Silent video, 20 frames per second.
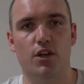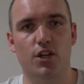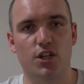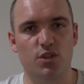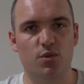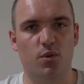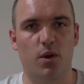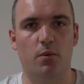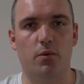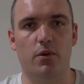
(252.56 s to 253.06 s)

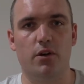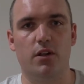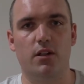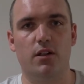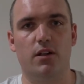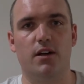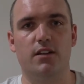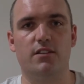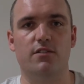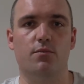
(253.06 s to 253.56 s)
Do I want a
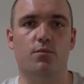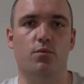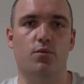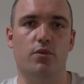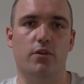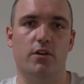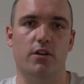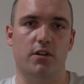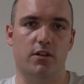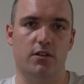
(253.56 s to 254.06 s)
glass of
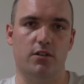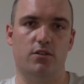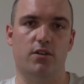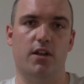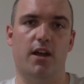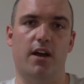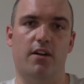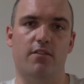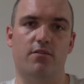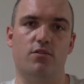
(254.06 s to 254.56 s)
water to
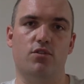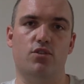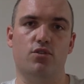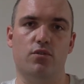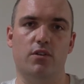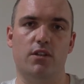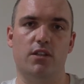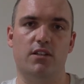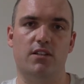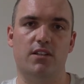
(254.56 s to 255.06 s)
have
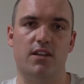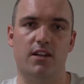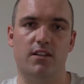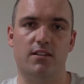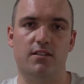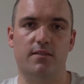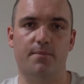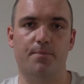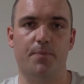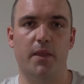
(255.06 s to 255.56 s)
during the
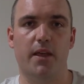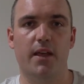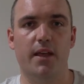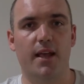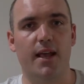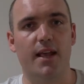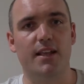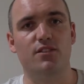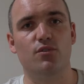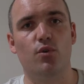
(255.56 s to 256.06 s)
test?
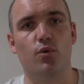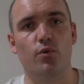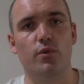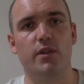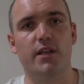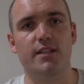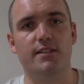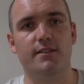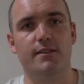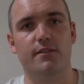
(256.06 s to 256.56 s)
It's all
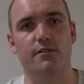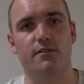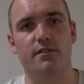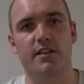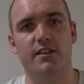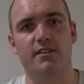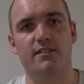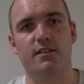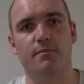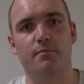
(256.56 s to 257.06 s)
these little
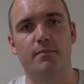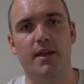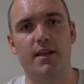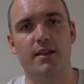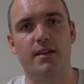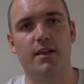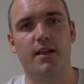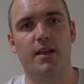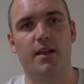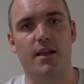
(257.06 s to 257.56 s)
things that make
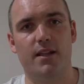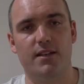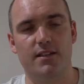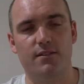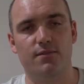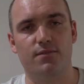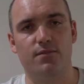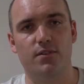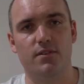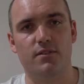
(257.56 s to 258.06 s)
a
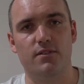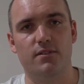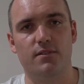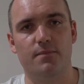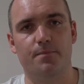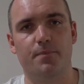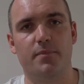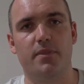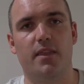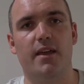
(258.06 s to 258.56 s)
difference
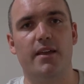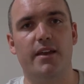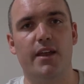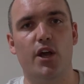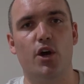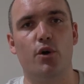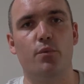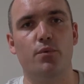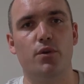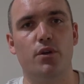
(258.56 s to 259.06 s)
and
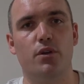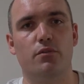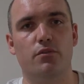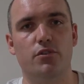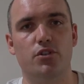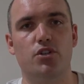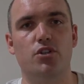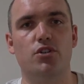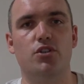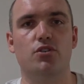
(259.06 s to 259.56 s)
help you to
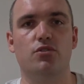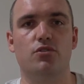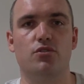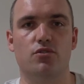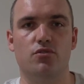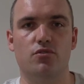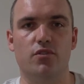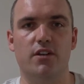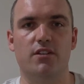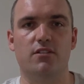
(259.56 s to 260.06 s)
reduce your
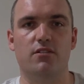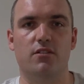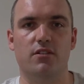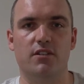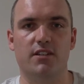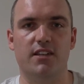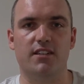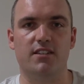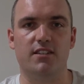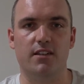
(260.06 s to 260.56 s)
stress on
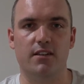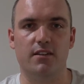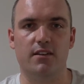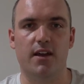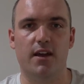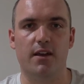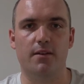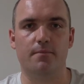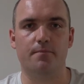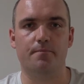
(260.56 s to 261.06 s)
testing day.